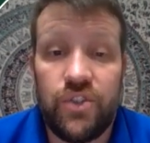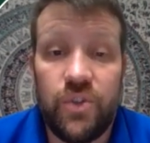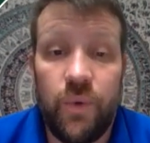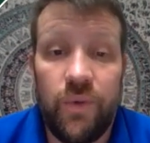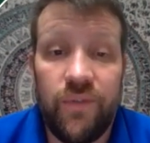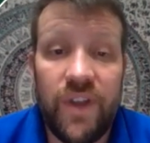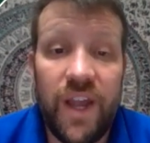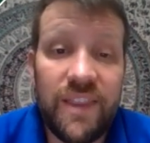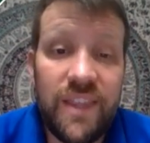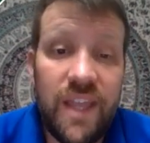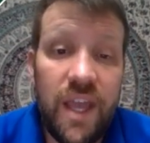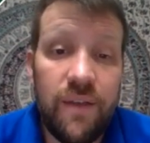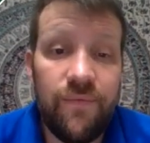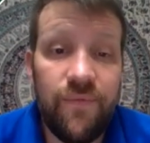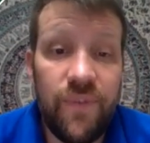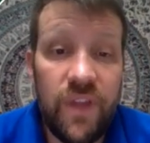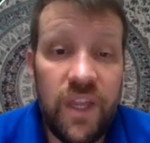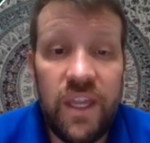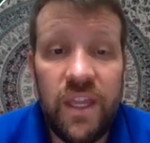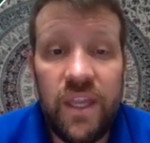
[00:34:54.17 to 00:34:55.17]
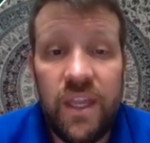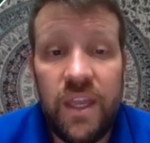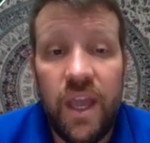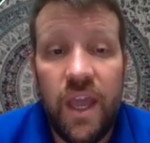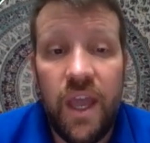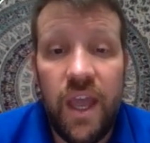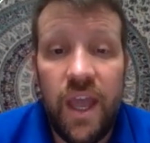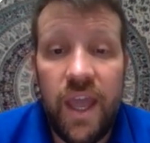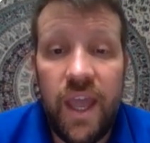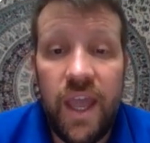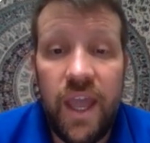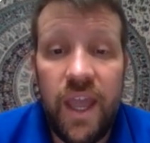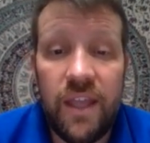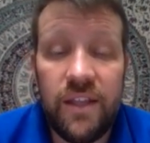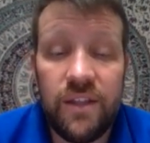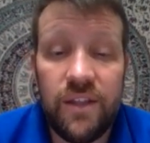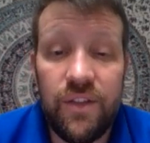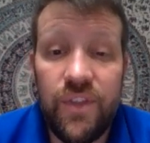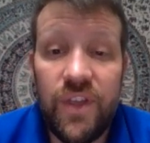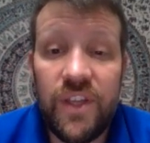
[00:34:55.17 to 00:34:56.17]
So we've got that V,
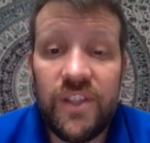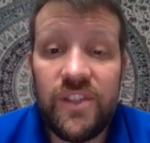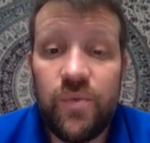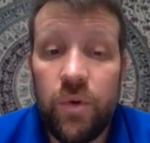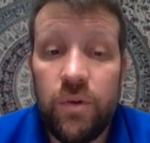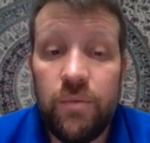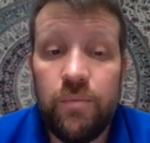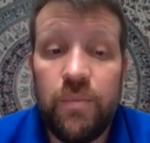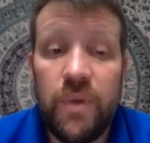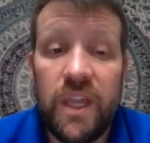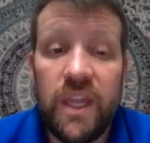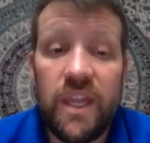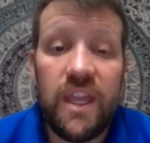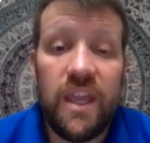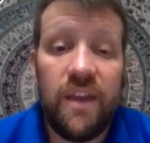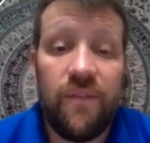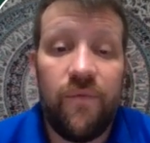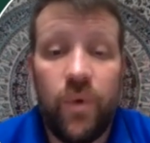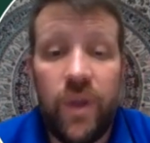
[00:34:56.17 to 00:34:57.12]
and this would be if